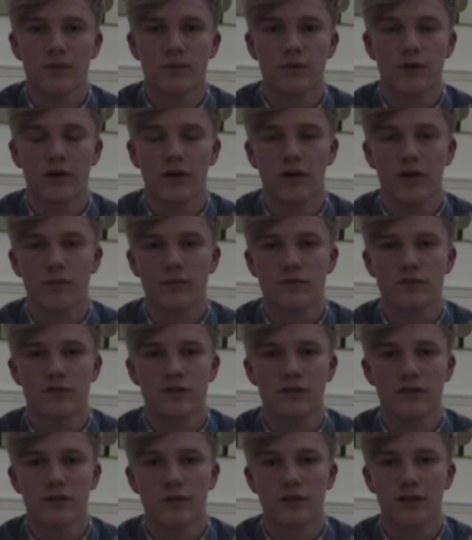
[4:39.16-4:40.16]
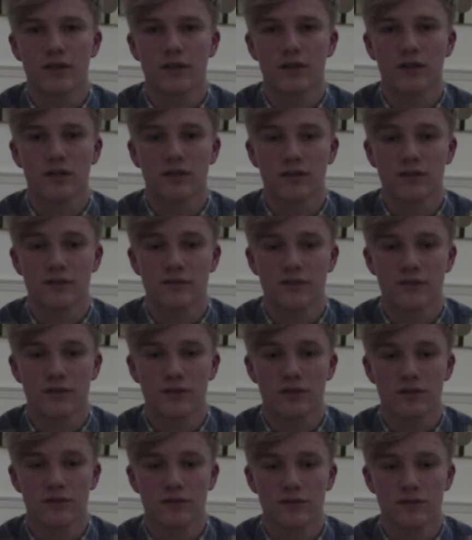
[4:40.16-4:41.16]
programs to do it. I could have
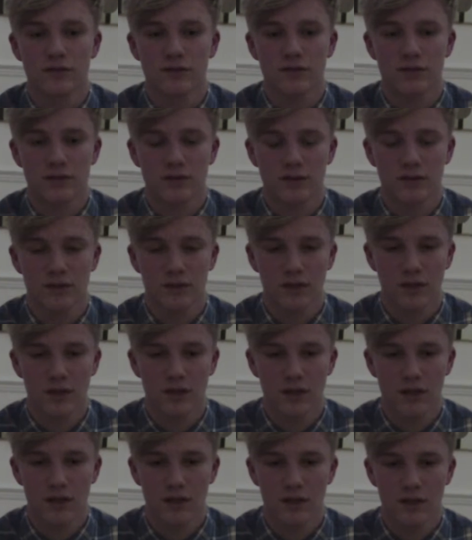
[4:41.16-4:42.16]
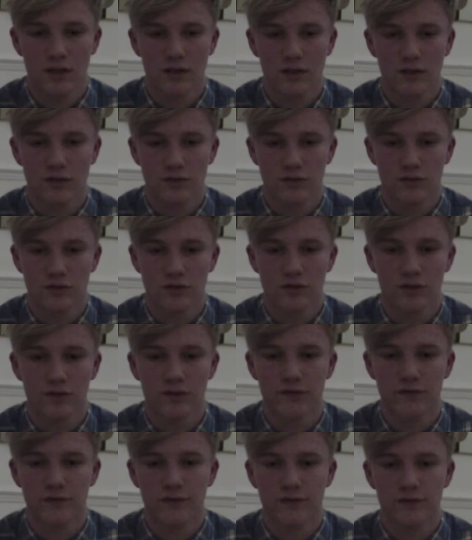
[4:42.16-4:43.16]
used sort
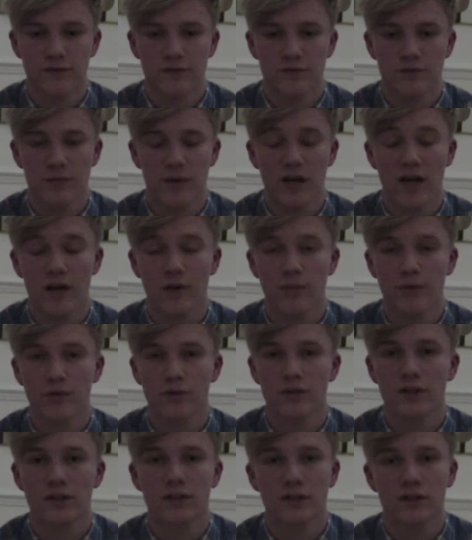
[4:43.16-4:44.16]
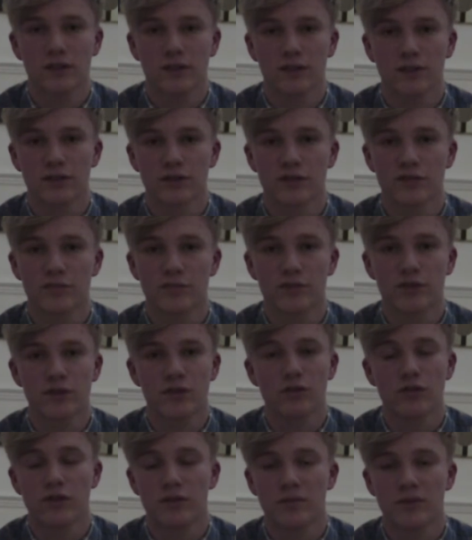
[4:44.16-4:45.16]
of PowerPoint. I could have put
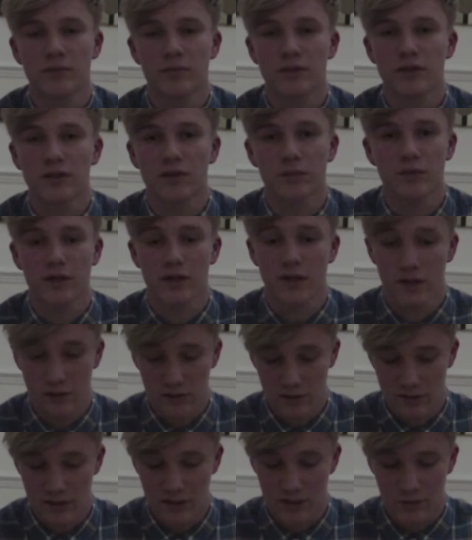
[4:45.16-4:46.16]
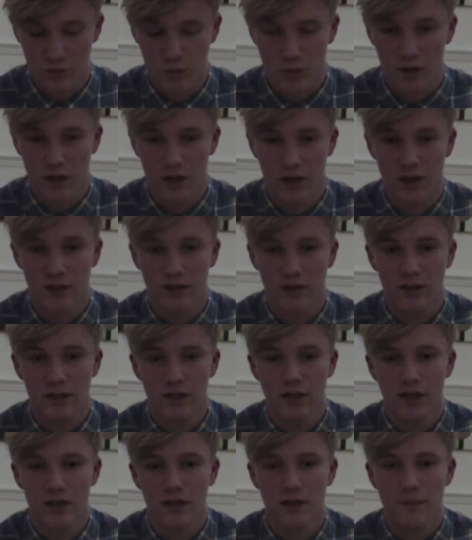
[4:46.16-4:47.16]
it all on my blog, but I just think Word
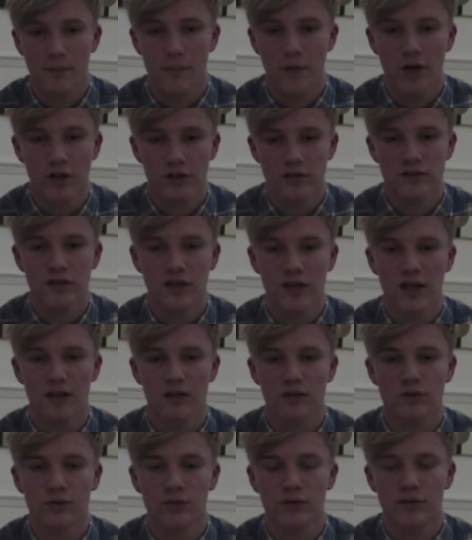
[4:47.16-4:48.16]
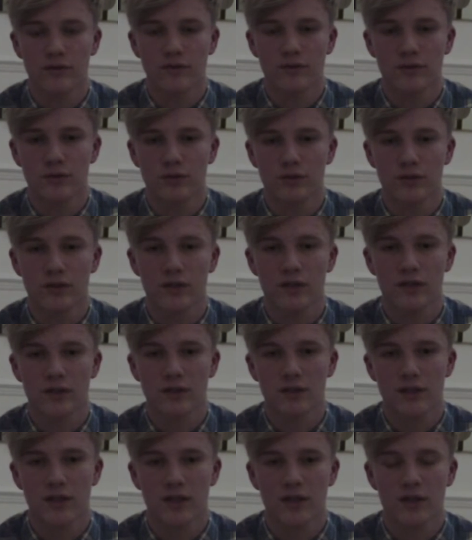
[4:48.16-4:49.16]
merged together all the
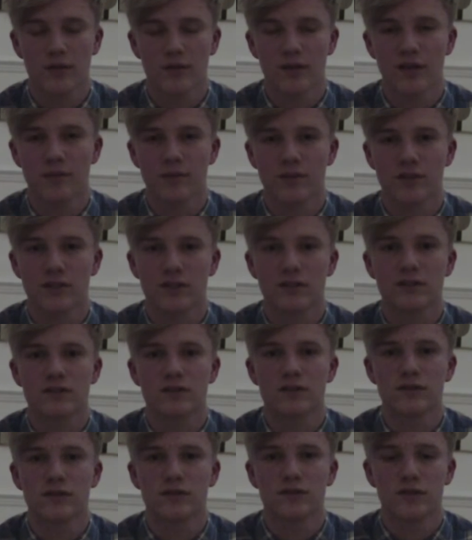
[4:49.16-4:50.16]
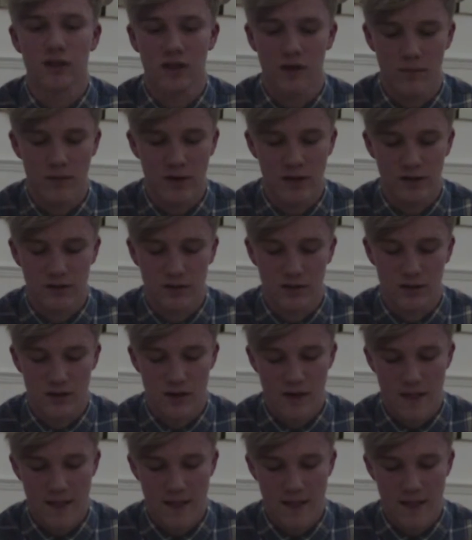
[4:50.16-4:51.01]
images looks a lot better.